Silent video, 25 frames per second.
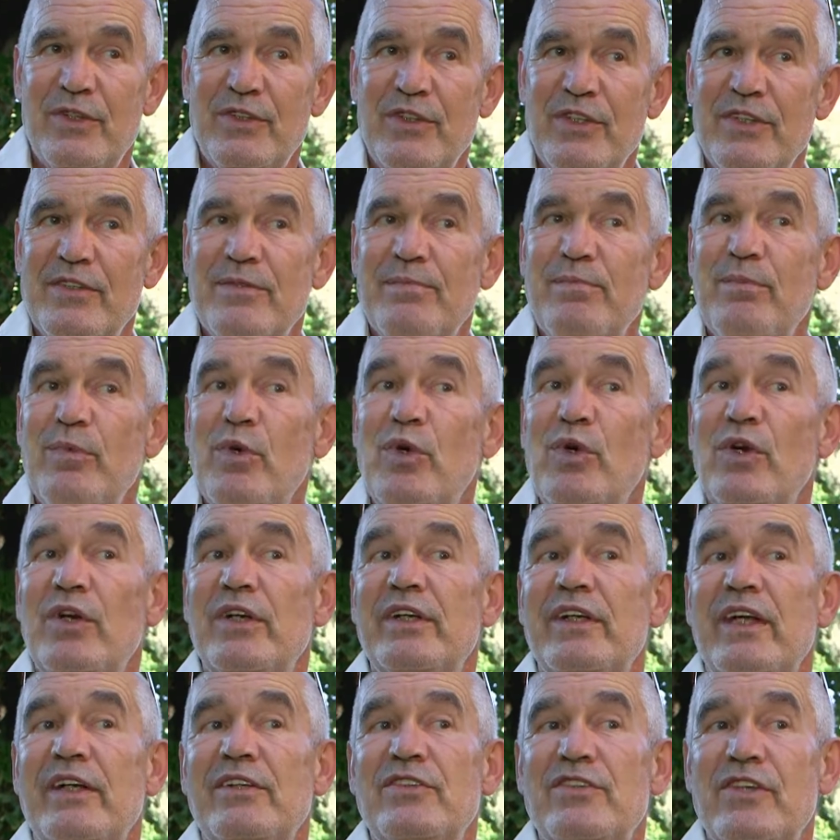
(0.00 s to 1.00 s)
is more
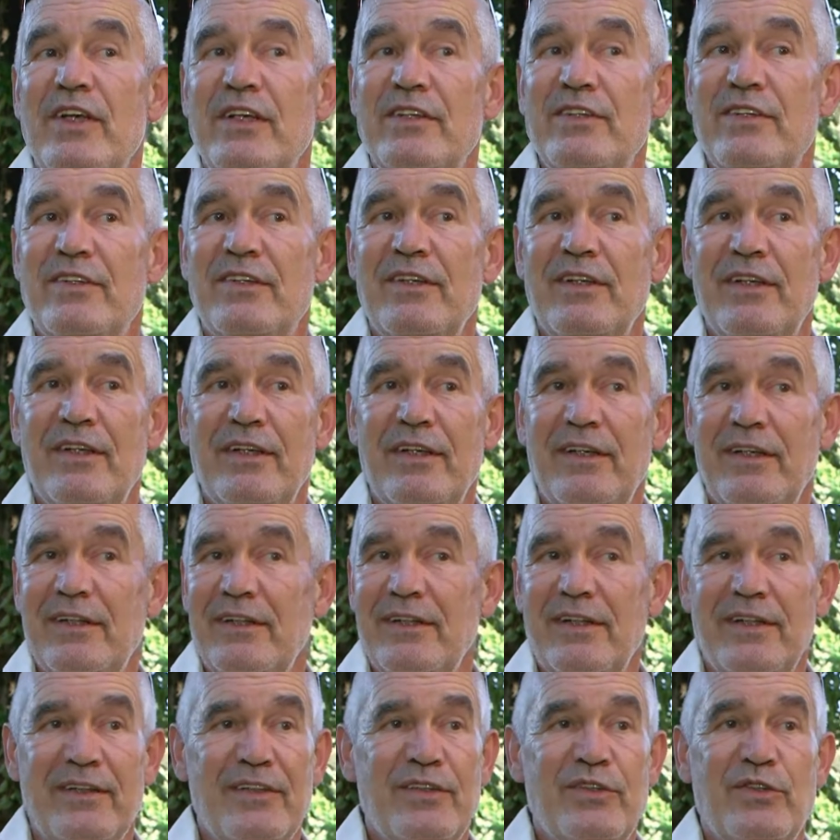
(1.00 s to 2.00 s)
than just
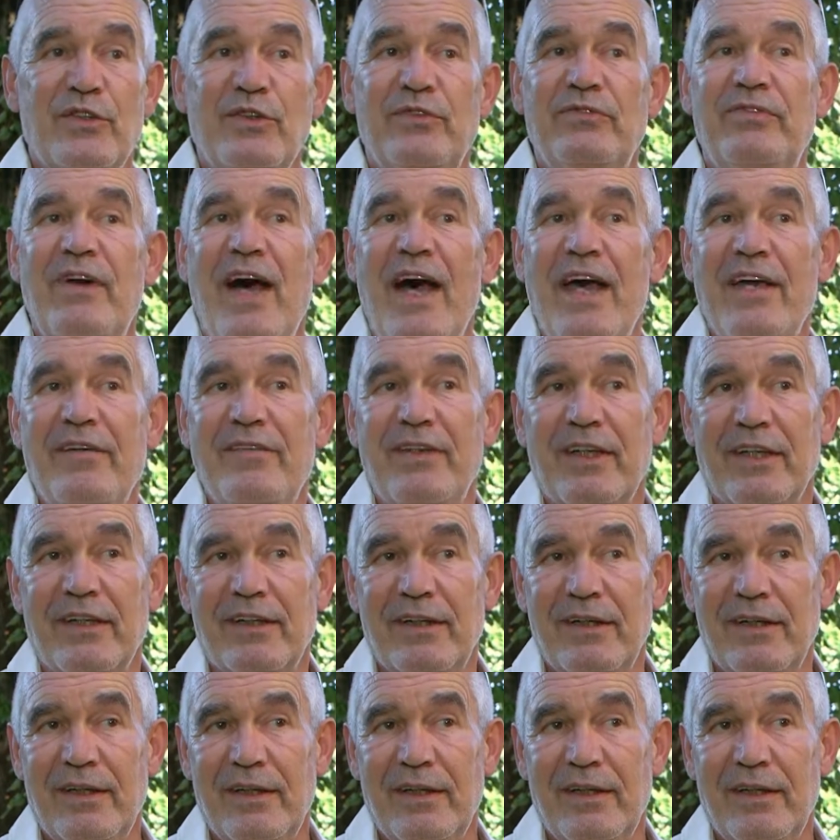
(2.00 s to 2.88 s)
surviving.